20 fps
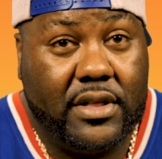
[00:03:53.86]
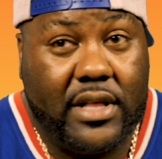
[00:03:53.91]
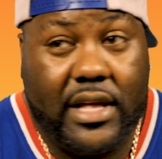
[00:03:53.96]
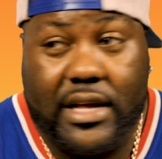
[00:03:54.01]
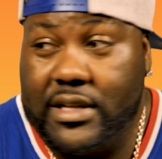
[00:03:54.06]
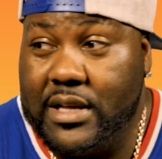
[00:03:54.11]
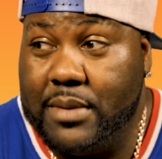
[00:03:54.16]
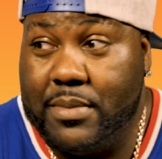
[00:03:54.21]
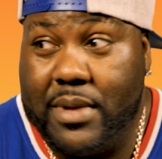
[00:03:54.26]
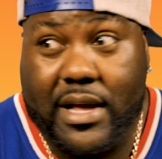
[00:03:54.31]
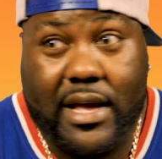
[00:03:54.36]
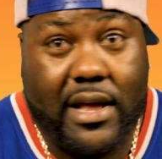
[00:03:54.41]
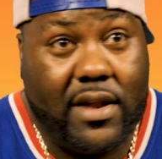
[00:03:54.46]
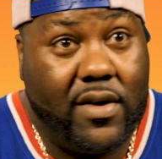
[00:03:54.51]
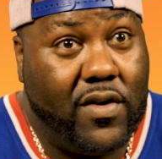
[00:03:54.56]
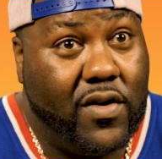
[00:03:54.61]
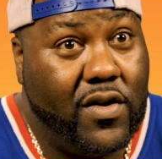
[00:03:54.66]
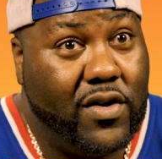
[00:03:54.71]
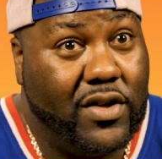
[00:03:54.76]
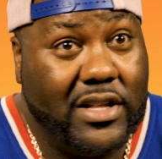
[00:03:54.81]
Like, damn, I got
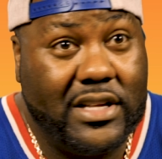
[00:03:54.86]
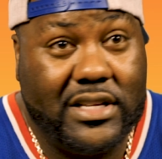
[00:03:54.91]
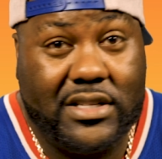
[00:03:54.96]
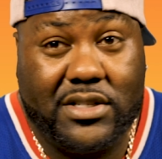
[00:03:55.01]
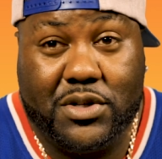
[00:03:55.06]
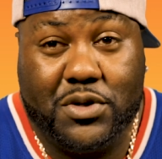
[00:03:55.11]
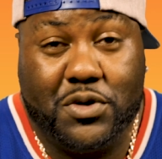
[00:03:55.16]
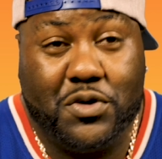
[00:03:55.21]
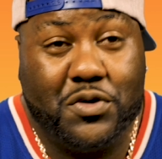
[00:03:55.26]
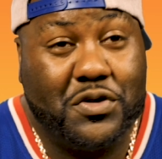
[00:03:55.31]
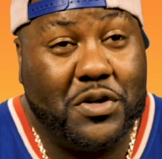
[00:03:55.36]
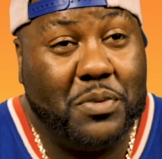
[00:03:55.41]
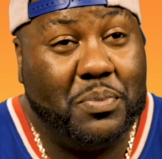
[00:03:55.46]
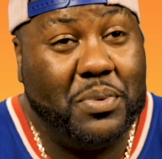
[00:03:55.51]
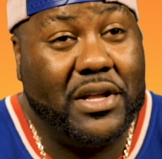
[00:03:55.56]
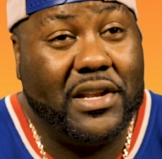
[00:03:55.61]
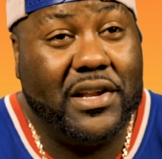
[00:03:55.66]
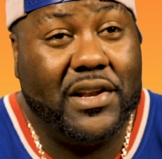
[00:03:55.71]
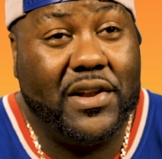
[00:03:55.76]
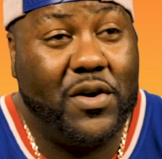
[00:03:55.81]
all these dudes
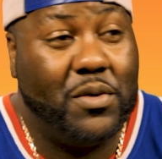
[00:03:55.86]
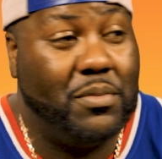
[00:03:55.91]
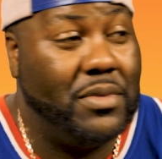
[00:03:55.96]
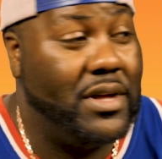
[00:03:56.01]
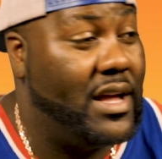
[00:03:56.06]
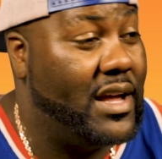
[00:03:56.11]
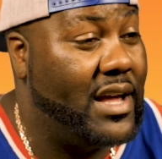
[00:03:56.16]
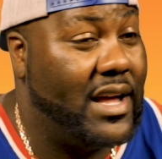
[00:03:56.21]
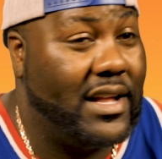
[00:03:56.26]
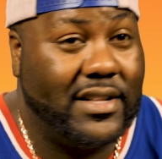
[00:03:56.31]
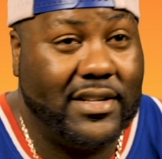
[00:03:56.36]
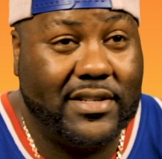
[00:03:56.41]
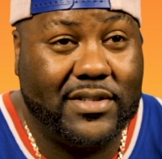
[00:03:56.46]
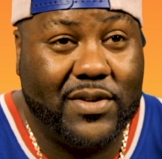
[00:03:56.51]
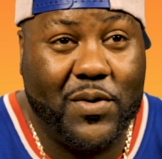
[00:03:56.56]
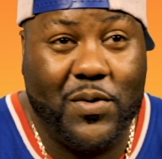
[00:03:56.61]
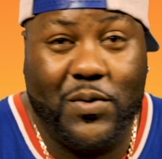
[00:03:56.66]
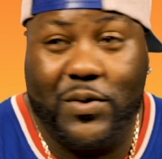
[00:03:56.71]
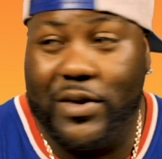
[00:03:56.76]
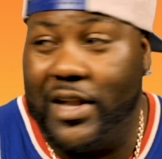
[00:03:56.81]
depending on me. I got this
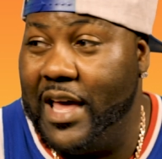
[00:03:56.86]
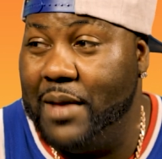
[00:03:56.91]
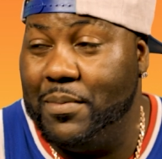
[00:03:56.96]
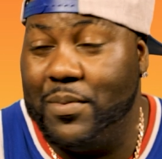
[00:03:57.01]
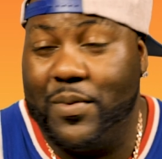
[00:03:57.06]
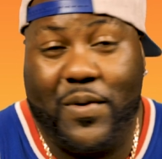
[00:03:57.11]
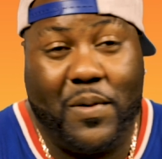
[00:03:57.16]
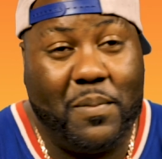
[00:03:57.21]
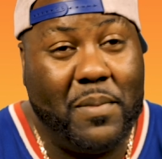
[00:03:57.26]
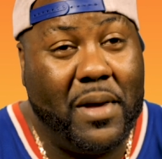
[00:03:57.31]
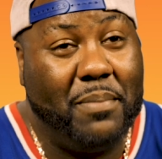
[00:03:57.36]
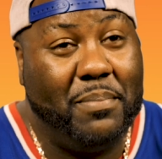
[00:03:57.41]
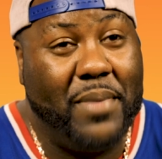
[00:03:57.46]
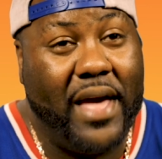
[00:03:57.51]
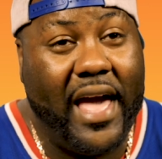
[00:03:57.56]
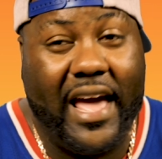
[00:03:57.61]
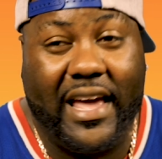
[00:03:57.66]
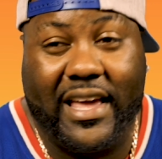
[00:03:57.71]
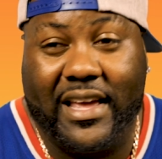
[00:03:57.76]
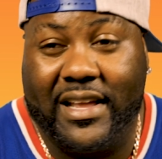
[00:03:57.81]
whole label on my
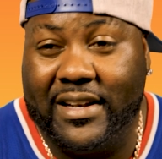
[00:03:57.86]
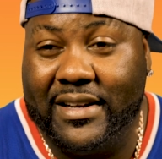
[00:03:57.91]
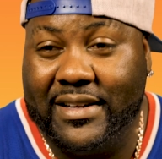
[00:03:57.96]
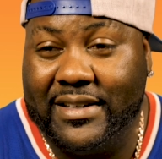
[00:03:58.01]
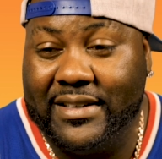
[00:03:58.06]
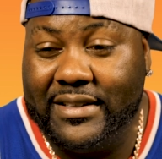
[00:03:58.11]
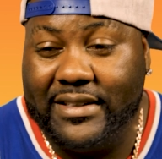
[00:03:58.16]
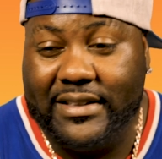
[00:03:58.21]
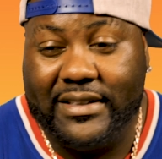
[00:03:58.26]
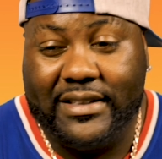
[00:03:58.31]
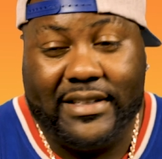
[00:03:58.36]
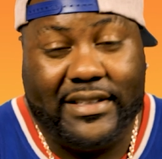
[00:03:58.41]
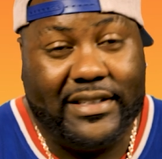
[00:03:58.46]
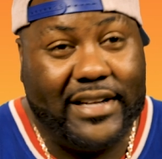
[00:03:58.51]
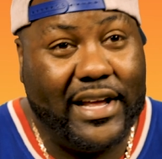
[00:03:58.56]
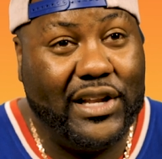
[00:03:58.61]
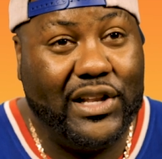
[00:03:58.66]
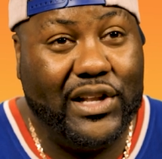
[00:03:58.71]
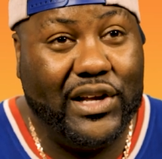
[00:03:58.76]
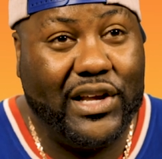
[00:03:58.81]
back and
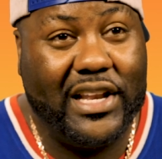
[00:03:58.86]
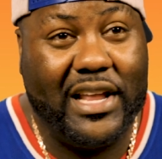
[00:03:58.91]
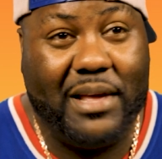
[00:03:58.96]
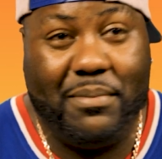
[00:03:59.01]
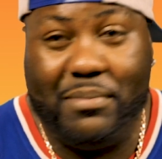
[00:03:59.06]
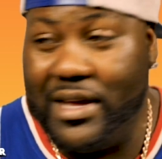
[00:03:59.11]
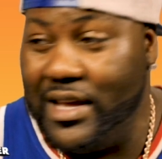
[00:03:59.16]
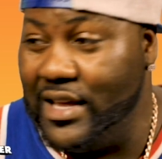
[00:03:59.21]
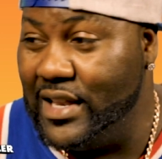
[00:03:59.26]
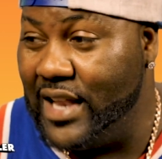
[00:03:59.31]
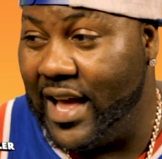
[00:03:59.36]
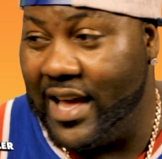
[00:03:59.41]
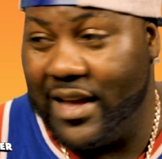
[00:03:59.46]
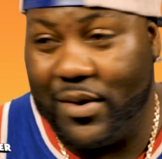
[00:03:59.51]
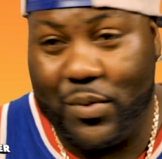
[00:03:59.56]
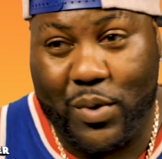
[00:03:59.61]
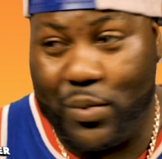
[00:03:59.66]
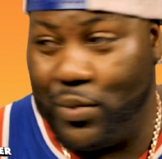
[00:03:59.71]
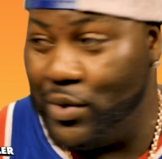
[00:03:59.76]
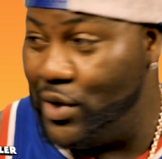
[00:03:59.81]
they looking at me
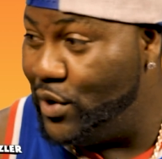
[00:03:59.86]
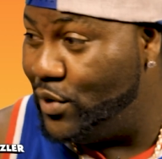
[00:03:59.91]
like, what we